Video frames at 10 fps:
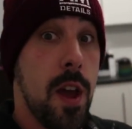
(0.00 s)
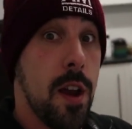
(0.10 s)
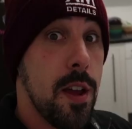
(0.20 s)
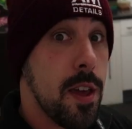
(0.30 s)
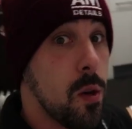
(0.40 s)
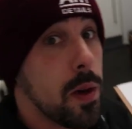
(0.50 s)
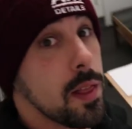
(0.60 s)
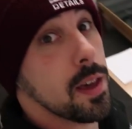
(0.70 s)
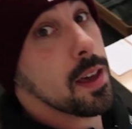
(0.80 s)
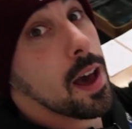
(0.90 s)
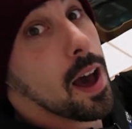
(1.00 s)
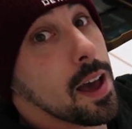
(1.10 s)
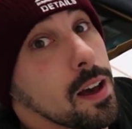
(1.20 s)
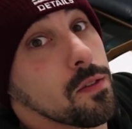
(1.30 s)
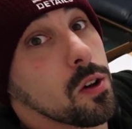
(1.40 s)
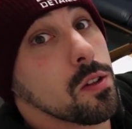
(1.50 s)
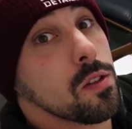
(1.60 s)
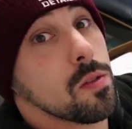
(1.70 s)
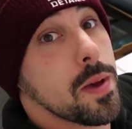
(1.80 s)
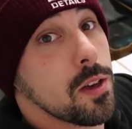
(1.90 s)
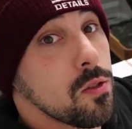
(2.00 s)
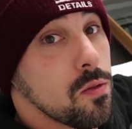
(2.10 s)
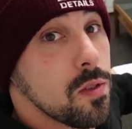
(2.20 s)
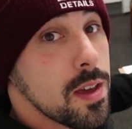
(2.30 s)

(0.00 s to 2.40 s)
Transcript: very quickly, I have got to smash through